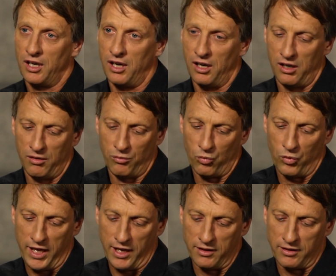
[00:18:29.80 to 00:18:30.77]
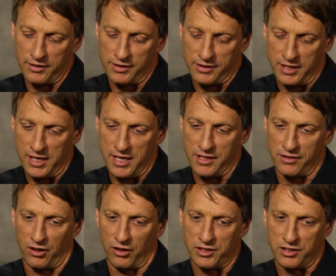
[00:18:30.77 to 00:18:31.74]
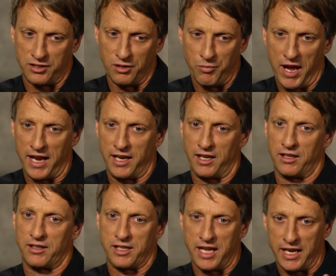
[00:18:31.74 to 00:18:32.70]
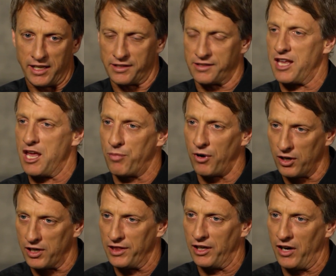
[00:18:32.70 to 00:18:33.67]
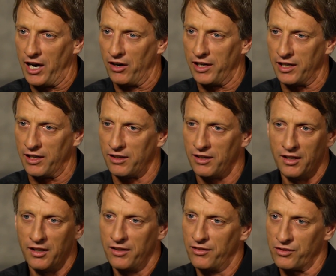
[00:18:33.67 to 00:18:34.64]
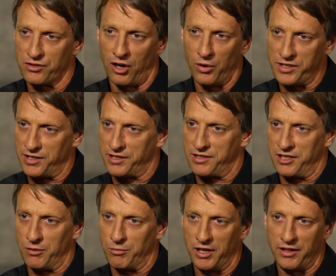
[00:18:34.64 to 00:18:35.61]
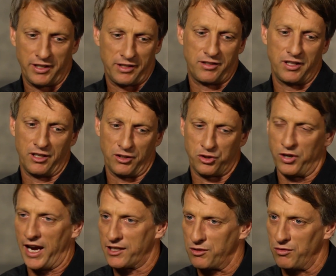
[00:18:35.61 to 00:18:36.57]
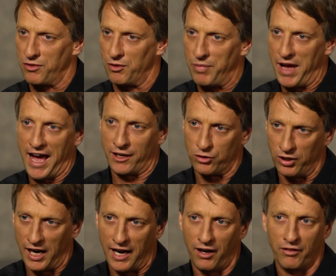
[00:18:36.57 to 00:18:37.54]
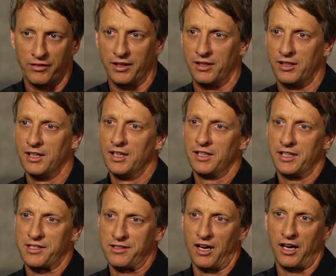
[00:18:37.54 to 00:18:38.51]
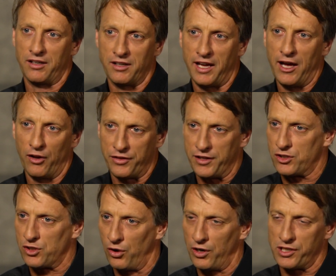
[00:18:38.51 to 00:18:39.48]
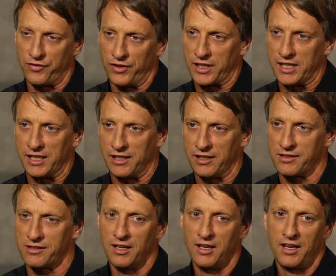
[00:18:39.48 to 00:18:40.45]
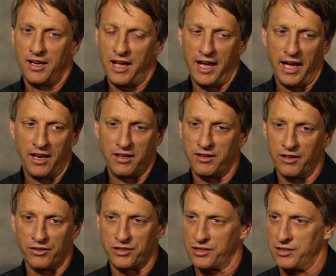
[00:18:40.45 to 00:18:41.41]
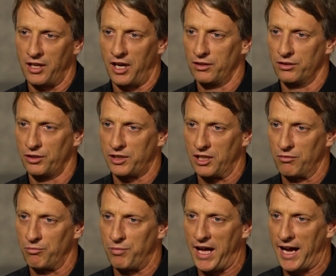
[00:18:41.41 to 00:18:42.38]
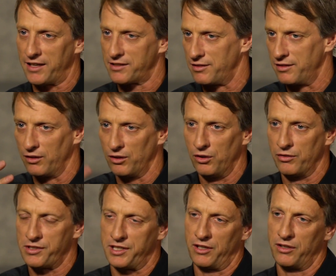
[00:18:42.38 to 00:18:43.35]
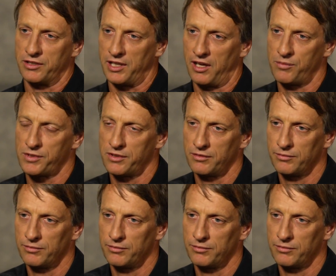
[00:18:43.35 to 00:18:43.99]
Um, when cities are debating getting a skate park in their area, there's always the stigma that, that attracts the bad crowd, that it's not a healthy choice for the kids, and they're just not looking past their own stereotypes.